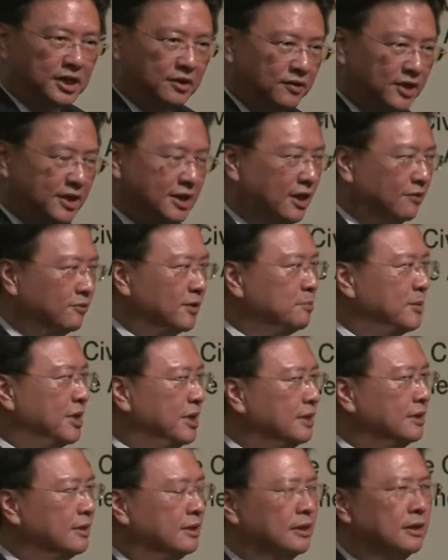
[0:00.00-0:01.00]
TV
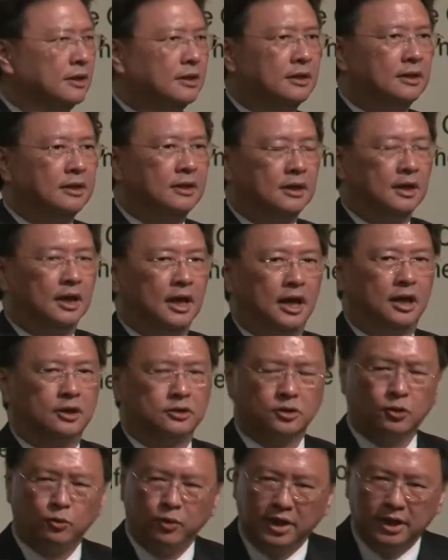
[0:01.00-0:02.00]
government.
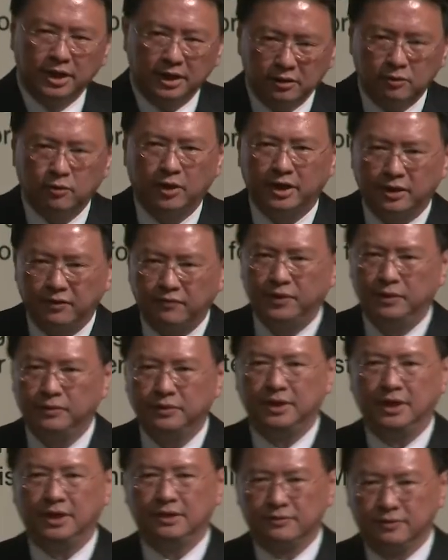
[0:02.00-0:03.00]
So we learned quite a few
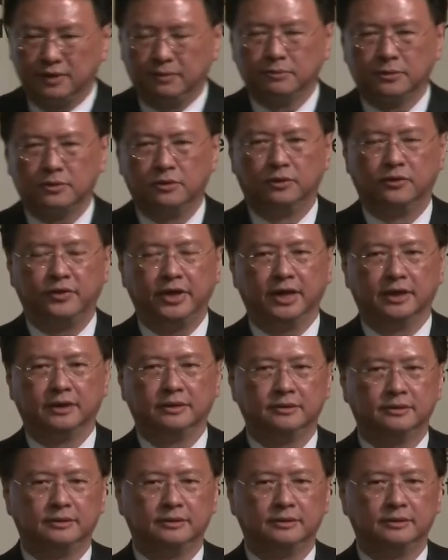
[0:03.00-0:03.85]
things from Korea.